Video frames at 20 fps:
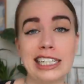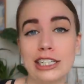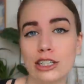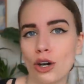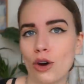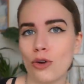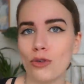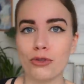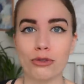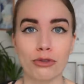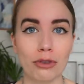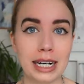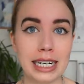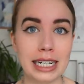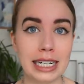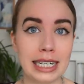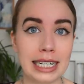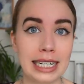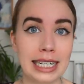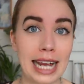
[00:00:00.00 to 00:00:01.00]

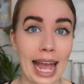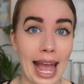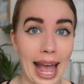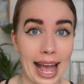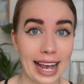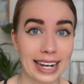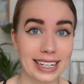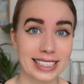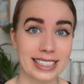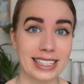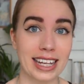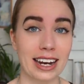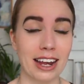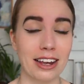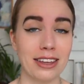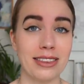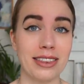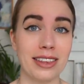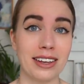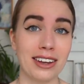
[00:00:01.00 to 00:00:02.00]
eco-friendly hacks that
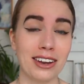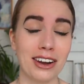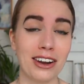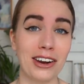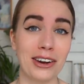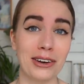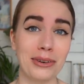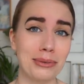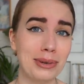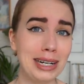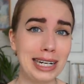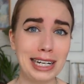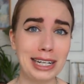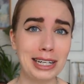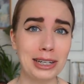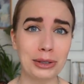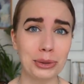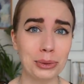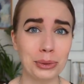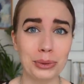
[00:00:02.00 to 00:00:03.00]
I think are
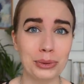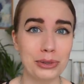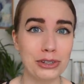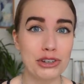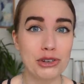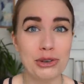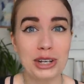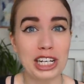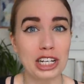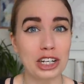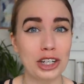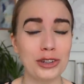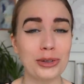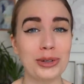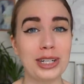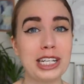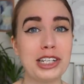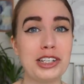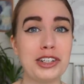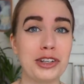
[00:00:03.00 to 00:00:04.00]
really cool to
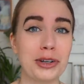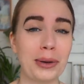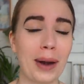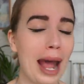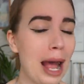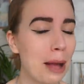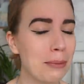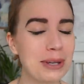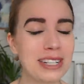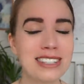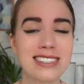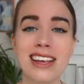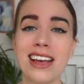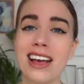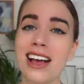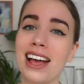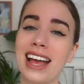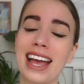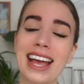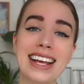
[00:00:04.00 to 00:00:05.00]
include in your habits
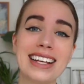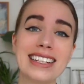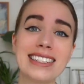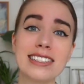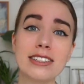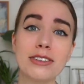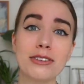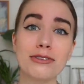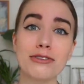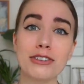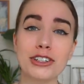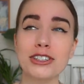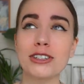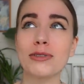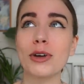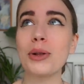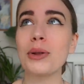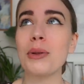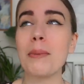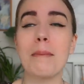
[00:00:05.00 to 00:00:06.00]
is, first
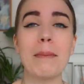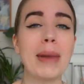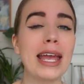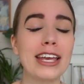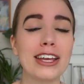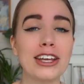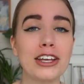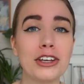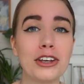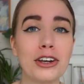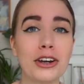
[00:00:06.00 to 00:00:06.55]
of all, making